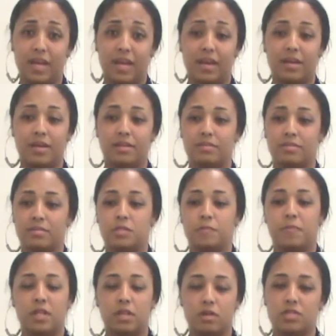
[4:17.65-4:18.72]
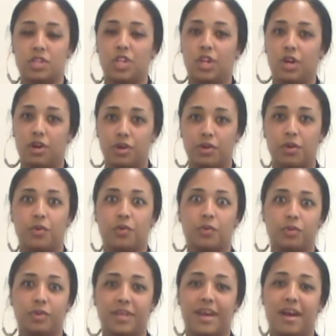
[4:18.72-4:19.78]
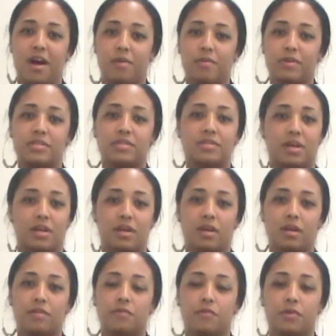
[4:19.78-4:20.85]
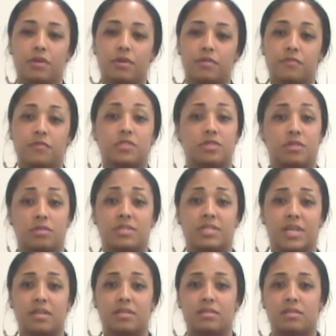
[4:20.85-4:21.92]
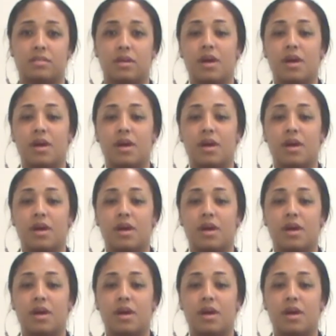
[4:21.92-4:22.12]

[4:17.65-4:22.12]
and spend those long, grueling hours studying for certain tests.